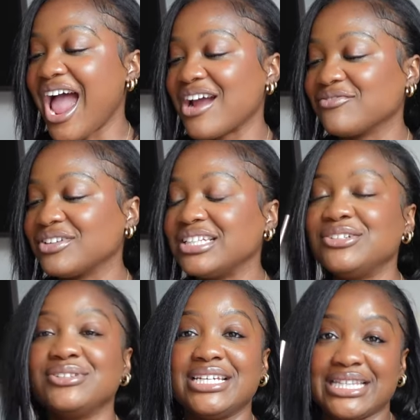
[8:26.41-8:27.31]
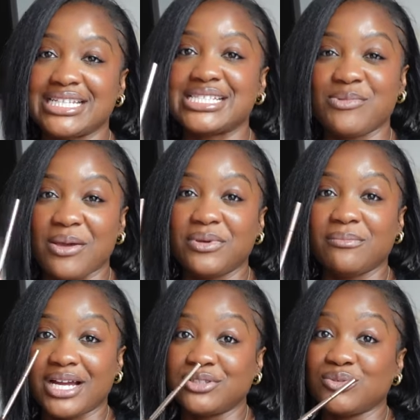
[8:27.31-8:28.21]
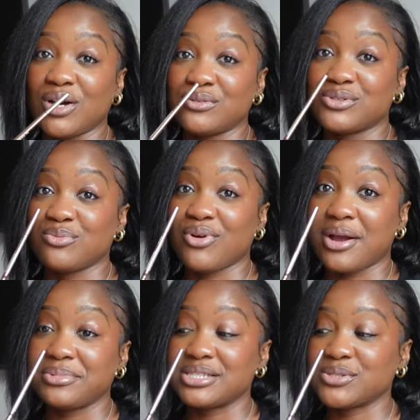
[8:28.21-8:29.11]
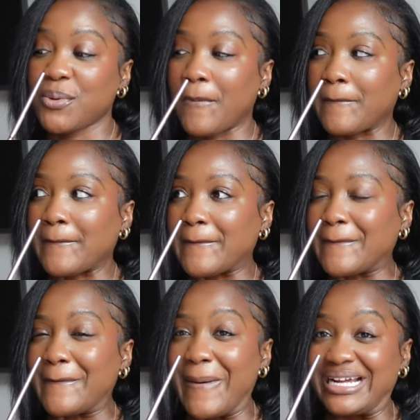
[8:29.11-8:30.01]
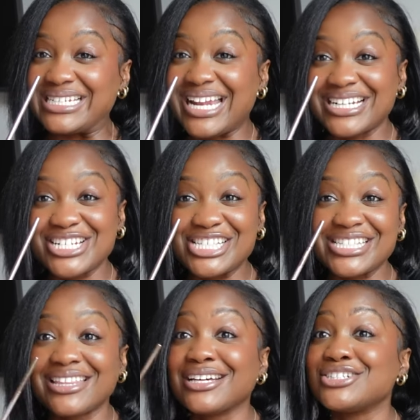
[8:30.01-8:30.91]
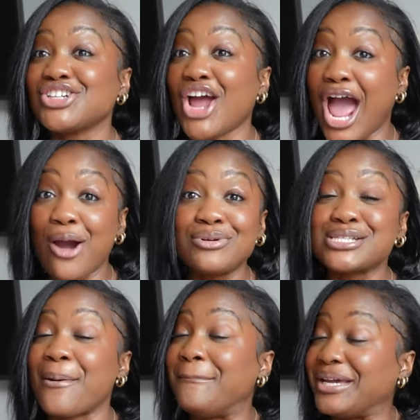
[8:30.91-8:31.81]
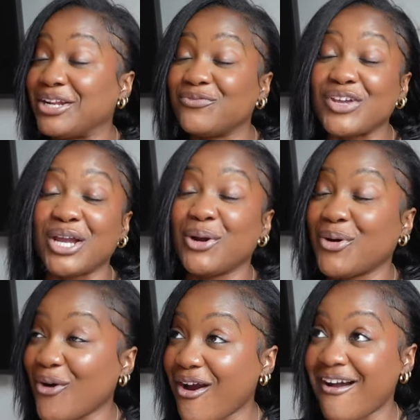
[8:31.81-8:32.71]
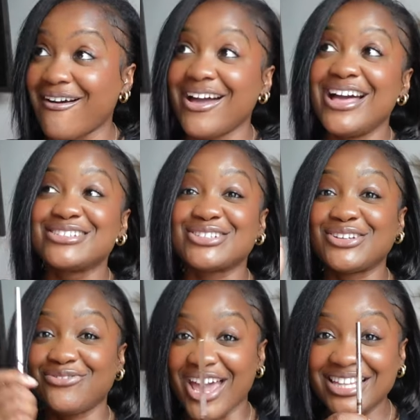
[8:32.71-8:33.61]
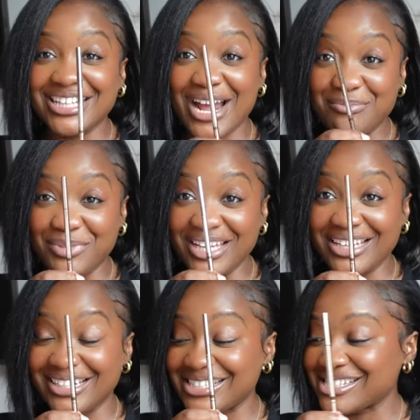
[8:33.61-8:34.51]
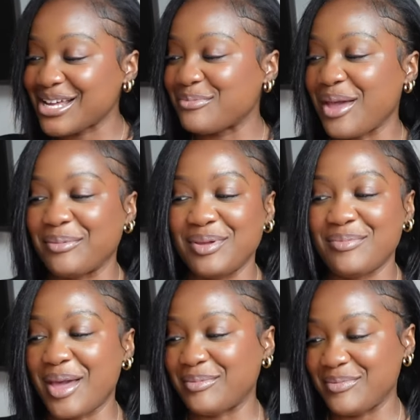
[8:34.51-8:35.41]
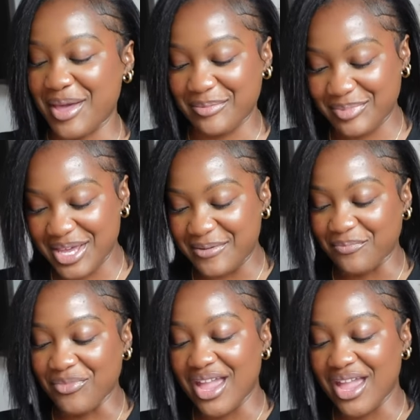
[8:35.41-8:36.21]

I really do think this may be my new go-to brow pencil. Did I just say that? Because y'all, I was a Benefit girl. So the fact that I'm picking this up, baby, baby, baby.